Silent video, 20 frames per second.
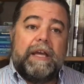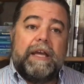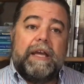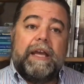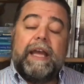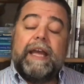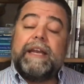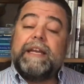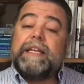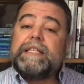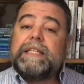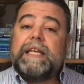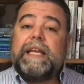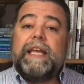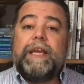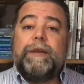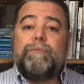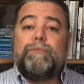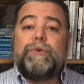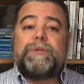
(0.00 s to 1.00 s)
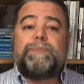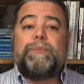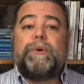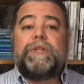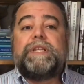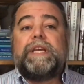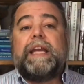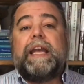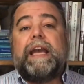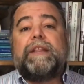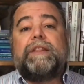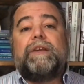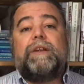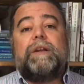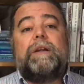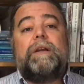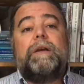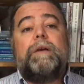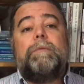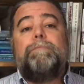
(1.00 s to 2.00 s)
And a team was put
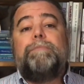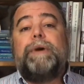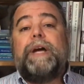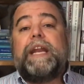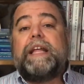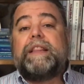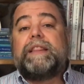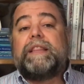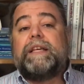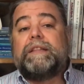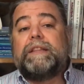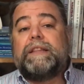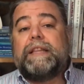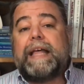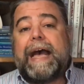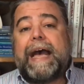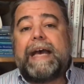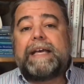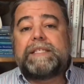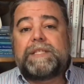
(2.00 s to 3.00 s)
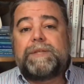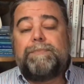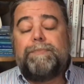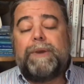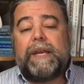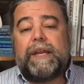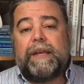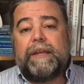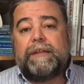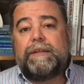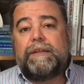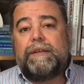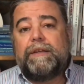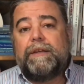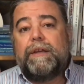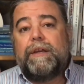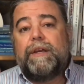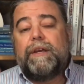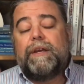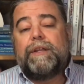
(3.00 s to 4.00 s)
together, but at the last minute,
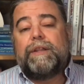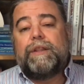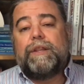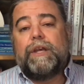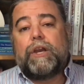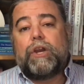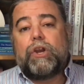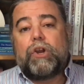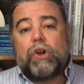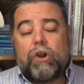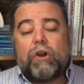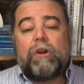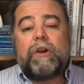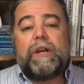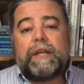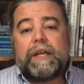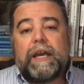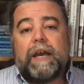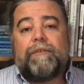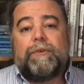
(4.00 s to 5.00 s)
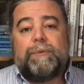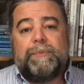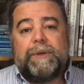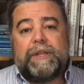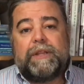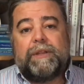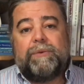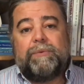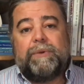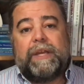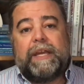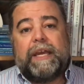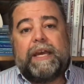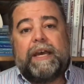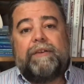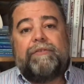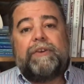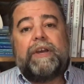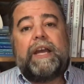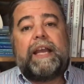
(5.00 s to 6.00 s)
the current government that we
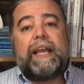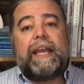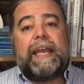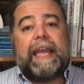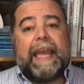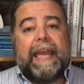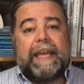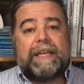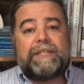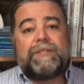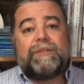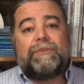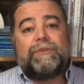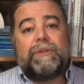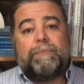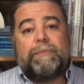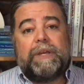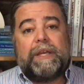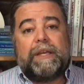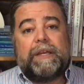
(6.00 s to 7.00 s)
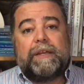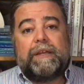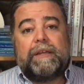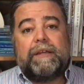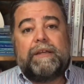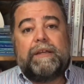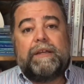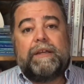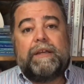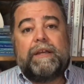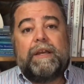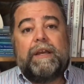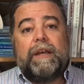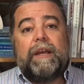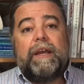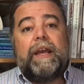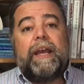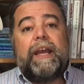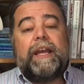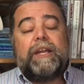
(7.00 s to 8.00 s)
have canceled the meeting
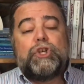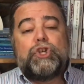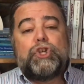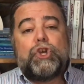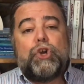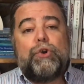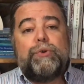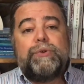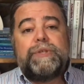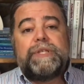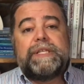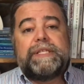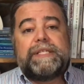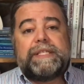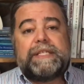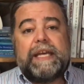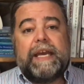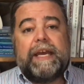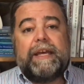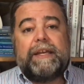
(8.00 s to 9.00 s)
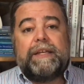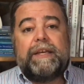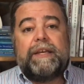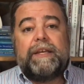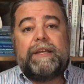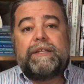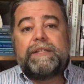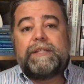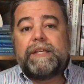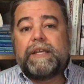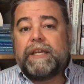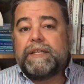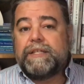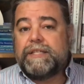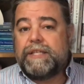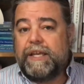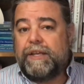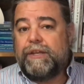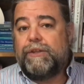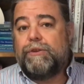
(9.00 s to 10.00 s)
and chose instead to
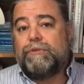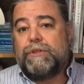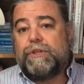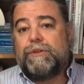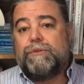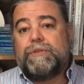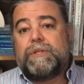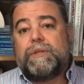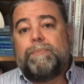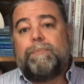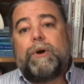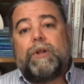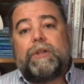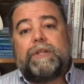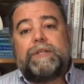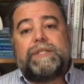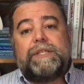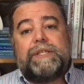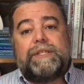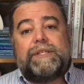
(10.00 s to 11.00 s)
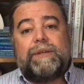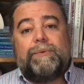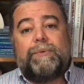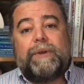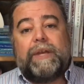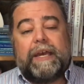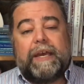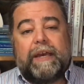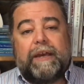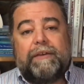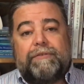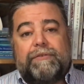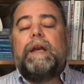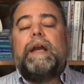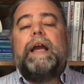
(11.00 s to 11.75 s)
continue to use the policies that we have.